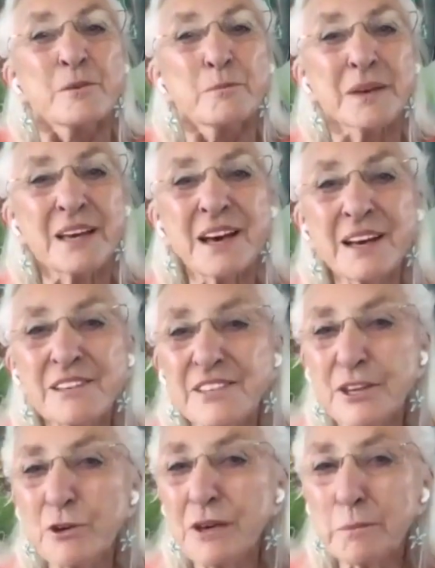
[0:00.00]
because
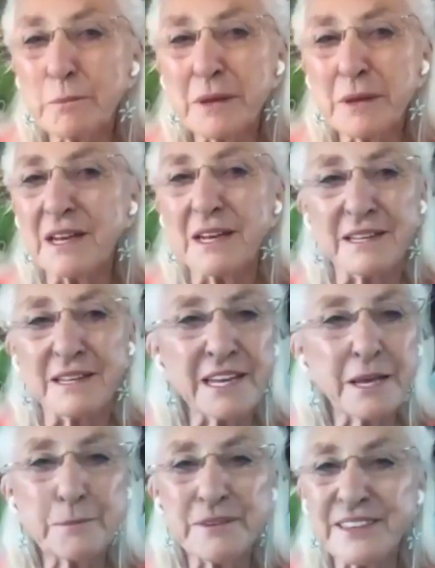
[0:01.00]
you can be in a
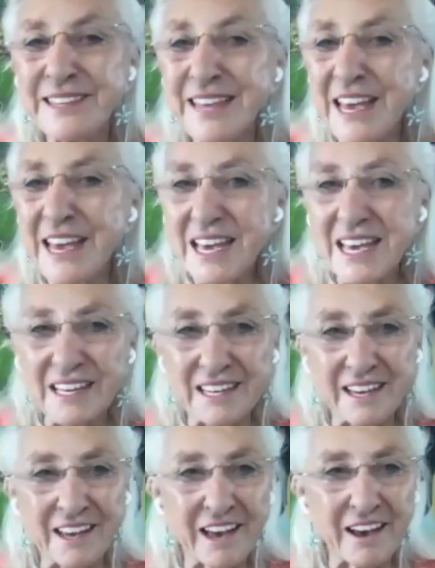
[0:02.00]
deep state
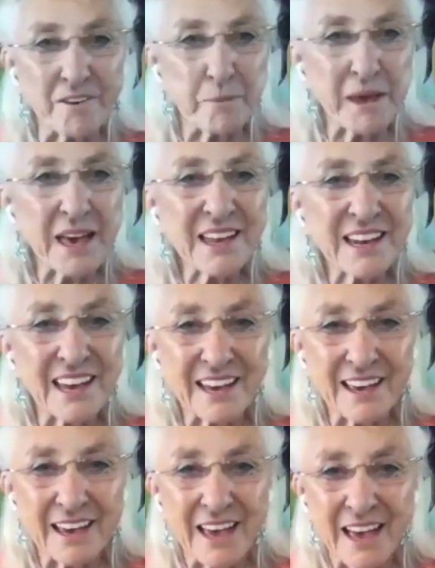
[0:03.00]
of panic,
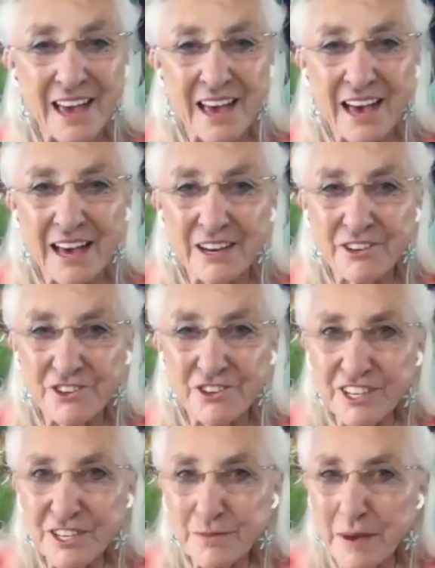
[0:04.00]
and
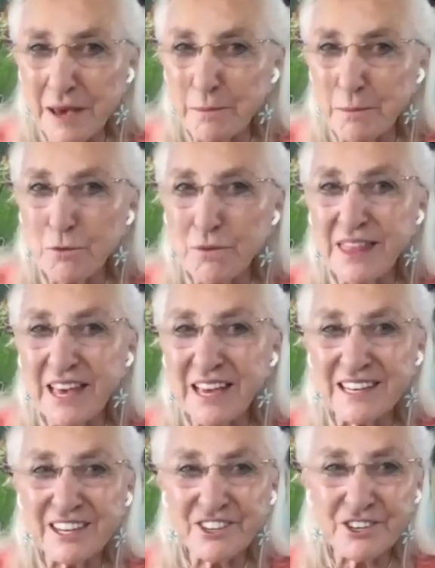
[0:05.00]
just by moving that
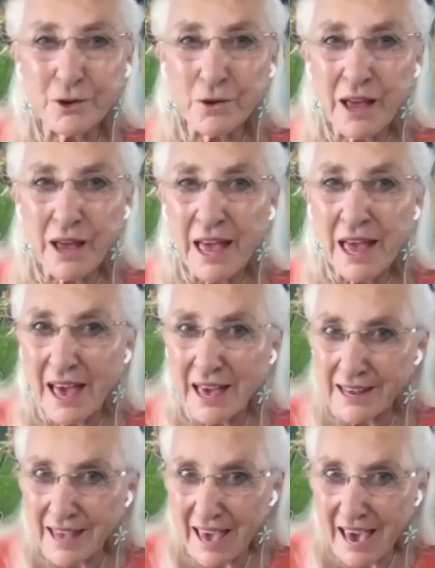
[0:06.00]
tissue
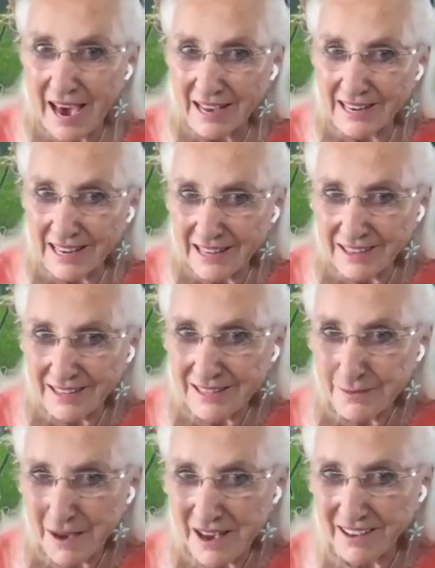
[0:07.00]
and adding the
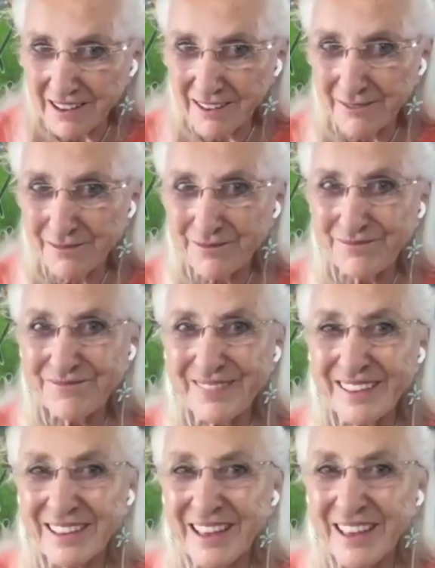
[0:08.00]
smile,
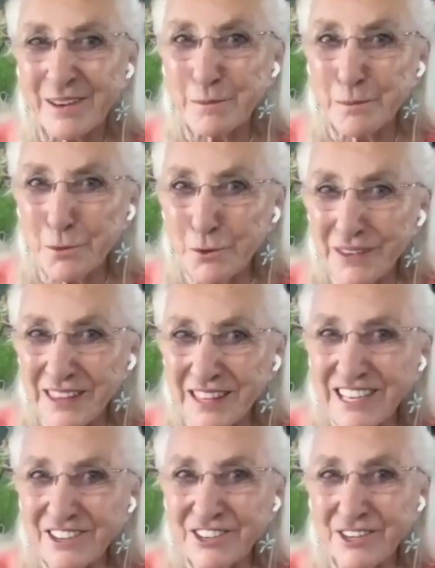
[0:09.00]
moving the
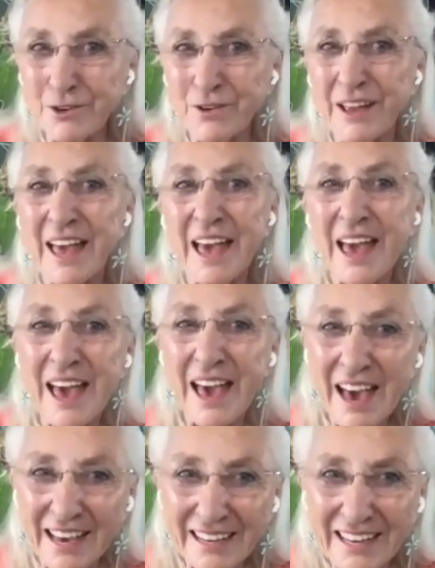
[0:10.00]
tissue,
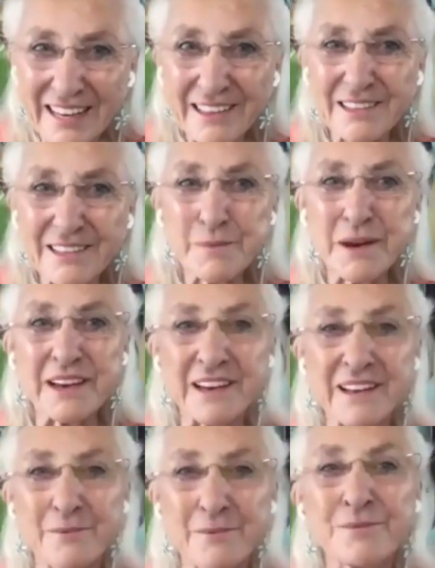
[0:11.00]
adding the smile